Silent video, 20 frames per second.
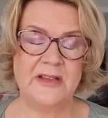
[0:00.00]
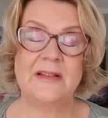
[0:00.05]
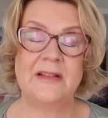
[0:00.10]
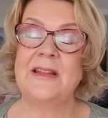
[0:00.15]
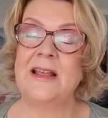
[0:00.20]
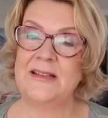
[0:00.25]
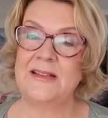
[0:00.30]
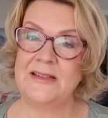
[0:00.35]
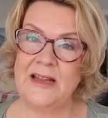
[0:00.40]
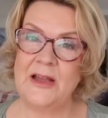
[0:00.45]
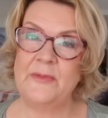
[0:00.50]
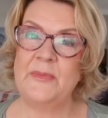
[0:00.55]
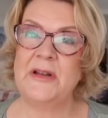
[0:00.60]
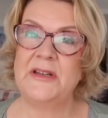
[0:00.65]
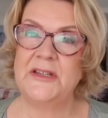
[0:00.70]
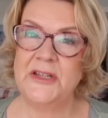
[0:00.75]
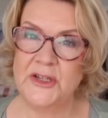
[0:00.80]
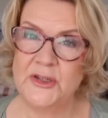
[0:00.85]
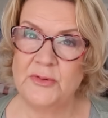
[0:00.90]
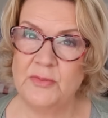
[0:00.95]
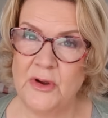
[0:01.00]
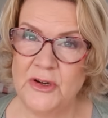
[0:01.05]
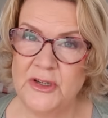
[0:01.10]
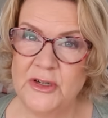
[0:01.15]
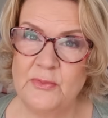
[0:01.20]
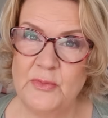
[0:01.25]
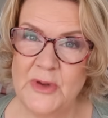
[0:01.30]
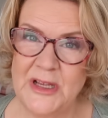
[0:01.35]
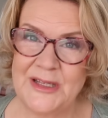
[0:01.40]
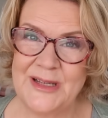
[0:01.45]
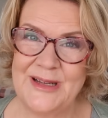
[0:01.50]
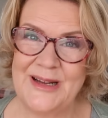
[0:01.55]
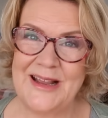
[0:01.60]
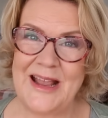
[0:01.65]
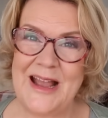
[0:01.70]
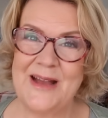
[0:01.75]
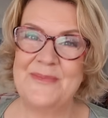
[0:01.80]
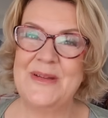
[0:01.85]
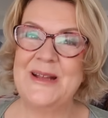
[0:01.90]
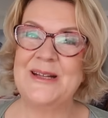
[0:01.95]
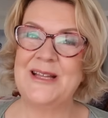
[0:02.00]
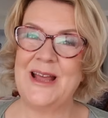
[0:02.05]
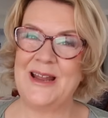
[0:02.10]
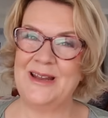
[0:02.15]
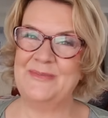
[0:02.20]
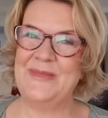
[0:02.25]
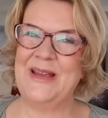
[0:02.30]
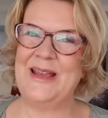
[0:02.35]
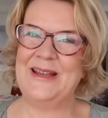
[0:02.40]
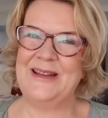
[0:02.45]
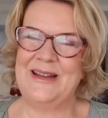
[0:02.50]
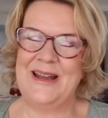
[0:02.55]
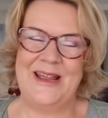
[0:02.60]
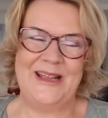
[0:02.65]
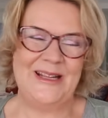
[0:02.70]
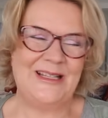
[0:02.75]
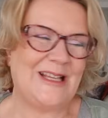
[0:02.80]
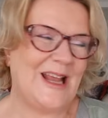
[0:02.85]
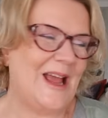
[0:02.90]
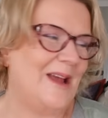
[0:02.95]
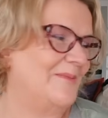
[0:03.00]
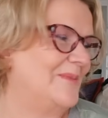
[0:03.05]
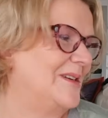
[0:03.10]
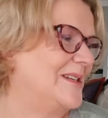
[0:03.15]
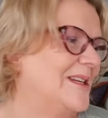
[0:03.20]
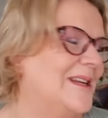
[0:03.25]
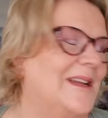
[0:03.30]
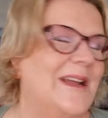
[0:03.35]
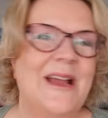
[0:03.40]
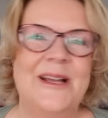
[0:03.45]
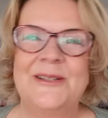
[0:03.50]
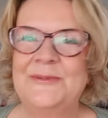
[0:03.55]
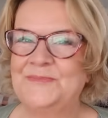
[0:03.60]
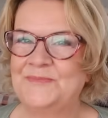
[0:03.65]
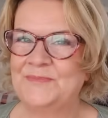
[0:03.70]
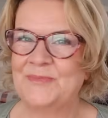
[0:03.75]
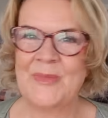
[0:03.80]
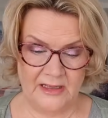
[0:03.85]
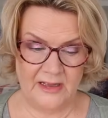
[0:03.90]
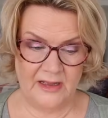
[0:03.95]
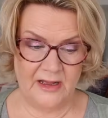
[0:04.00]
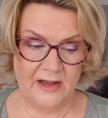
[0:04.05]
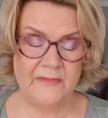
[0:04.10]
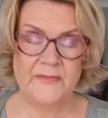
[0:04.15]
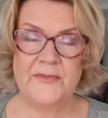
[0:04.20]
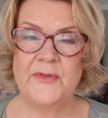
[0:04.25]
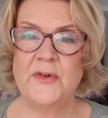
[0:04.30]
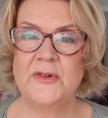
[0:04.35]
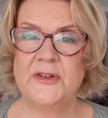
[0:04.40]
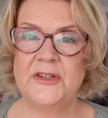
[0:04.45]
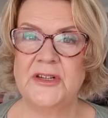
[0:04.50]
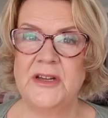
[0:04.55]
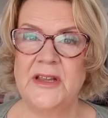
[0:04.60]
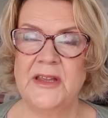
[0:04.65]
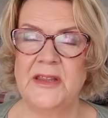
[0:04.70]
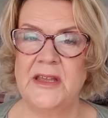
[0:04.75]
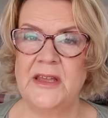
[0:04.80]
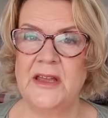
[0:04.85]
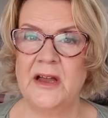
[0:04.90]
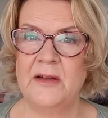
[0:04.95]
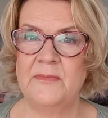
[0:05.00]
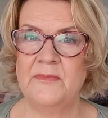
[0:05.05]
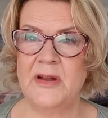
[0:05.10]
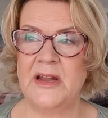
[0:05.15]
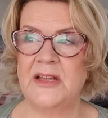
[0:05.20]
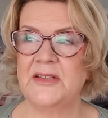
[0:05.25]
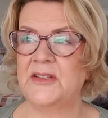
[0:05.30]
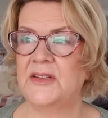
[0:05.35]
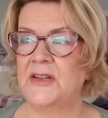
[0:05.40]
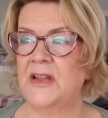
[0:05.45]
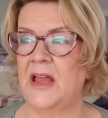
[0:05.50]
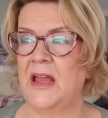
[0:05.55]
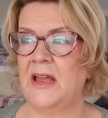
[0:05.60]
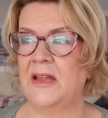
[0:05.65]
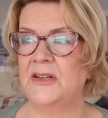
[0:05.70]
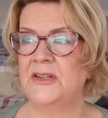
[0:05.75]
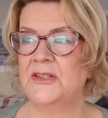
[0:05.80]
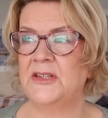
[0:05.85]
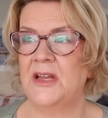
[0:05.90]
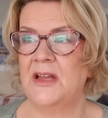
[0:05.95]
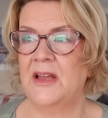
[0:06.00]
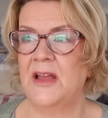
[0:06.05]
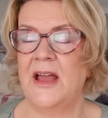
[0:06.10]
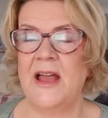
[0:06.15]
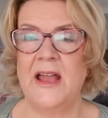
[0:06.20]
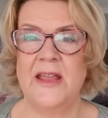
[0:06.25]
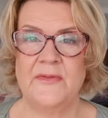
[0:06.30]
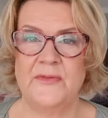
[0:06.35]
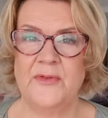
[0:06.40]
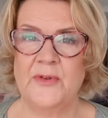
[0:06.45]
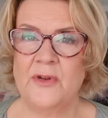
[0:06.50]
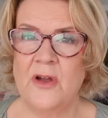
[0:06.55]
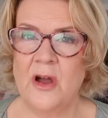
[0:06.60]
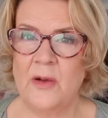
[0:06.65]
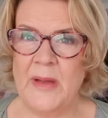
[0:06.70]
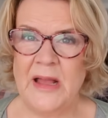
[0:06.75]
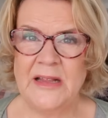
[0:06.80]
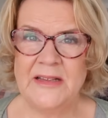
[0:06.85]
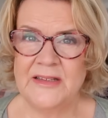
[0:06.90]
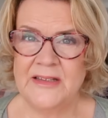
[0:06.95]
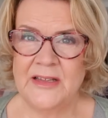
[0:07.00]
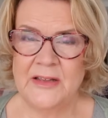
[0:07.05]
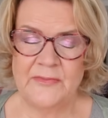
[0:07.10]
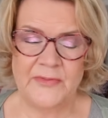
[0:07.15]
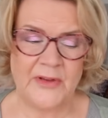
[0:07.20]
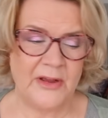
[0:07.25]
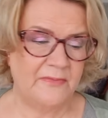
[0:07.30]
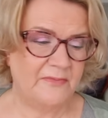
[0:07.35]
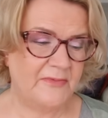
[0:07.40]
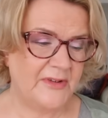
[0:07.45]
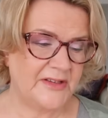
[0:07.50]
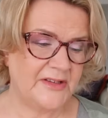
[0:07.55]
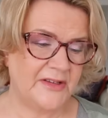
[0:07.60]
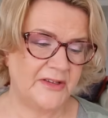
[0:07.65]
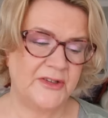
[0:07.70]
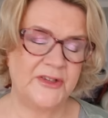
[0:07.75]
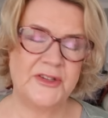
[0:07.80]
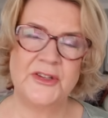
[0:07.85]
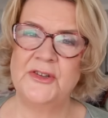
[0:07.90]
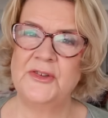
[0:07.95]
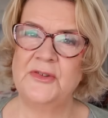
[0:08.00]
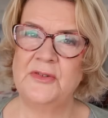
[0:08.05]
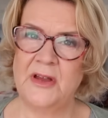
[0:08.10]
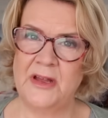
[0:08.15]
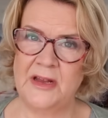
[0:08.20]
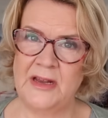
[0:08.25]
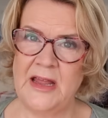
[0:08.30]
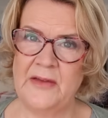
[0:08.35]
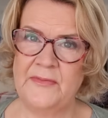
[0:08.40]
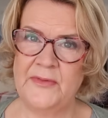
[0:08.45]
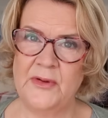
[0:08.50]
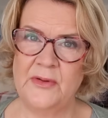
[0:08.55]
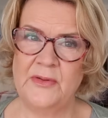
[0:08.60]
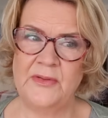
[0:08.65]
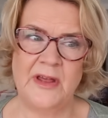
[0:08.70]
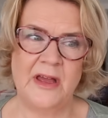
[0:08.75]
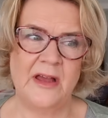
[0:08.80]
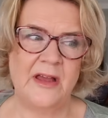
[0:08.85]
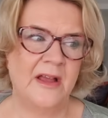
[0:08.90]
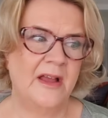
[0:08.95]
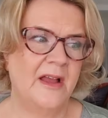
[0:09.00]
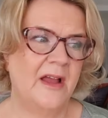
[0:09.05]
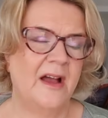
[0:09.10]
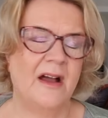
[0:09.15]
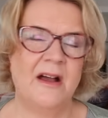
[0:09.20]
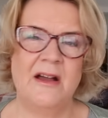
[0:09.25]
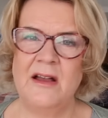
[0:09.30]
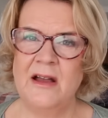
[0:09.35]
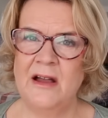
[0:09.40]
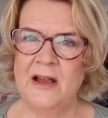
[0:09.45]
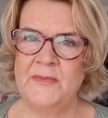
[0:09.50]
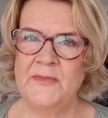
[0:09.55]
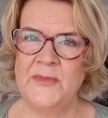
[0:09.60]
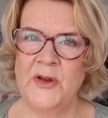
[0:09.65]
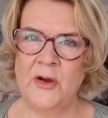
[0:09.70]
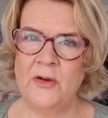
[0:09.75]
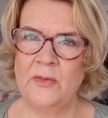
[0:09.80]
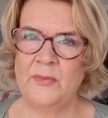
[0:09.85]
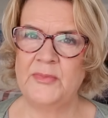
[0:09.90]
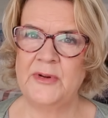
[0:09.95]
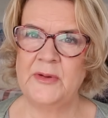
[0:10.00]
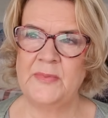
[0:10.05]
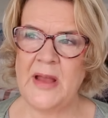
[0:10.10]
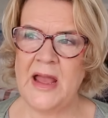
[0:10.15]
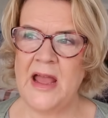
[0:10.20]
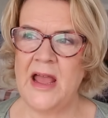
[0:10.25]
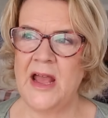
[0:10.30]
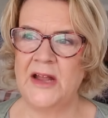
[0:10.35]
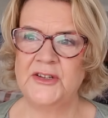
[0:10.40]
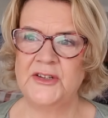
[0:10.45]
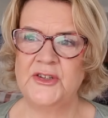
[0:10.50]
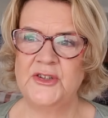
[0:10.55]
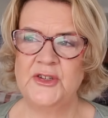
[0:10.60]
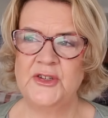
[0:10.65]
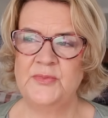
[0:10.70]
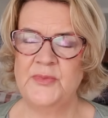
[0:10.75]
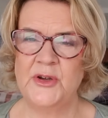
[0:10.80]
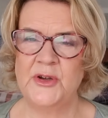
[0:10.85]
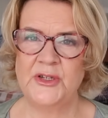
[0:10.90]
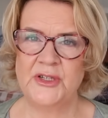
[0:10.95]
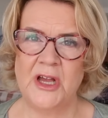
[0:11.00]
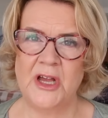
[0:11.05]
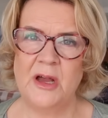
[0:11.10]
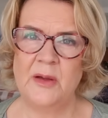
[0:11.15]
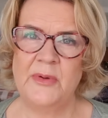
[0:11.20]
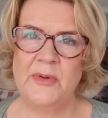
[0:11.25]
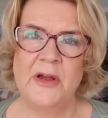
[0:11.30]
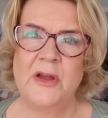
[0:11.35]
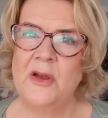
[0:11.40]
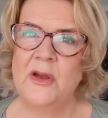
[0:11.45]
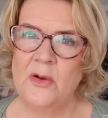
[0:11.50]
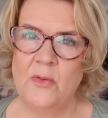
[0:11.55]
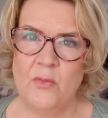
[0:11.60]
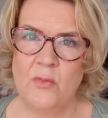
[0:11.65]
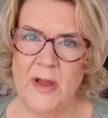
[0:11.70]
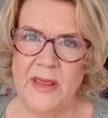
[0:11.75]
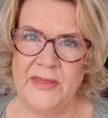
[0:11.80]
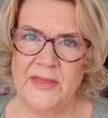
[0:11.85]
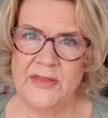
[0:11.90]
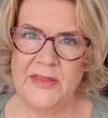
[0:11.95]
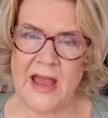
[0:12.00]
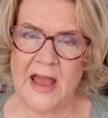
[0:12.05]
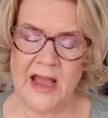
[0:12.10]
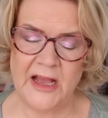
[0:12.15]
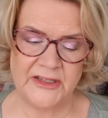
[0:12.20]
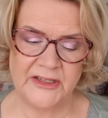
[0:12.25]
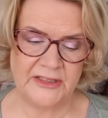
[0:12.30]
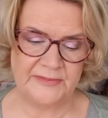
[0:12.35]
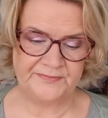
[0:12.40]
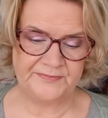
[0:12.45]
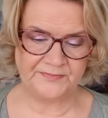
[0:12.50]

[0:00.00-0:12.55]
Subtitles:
that's now my dishwasher whistling at me, telling me it needs emptying. Unfortunately, the unpleasant and hateful comments have risen to a level that I'm not prepared to put up with that.